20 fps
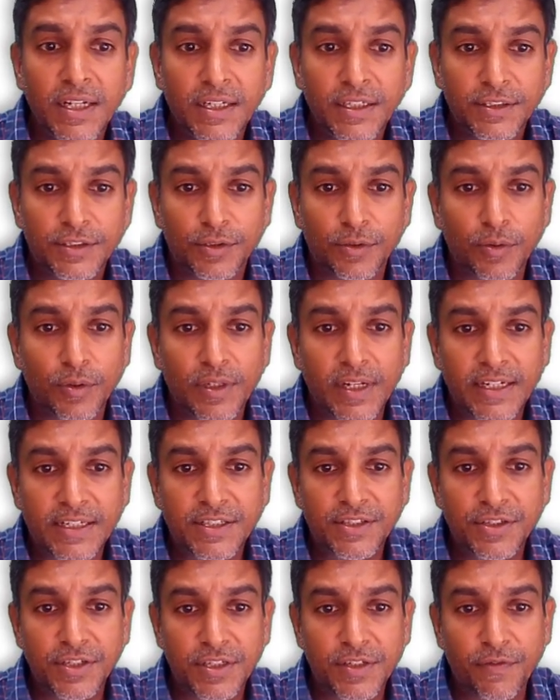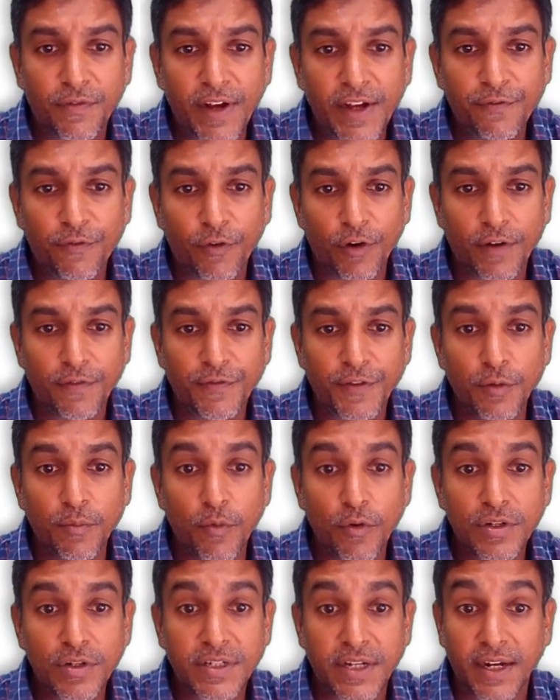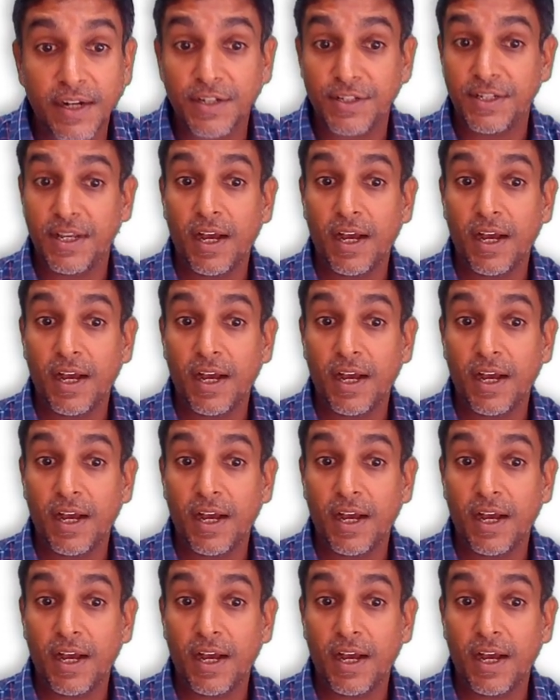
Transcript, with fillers: So let's just wait for a few more seconds.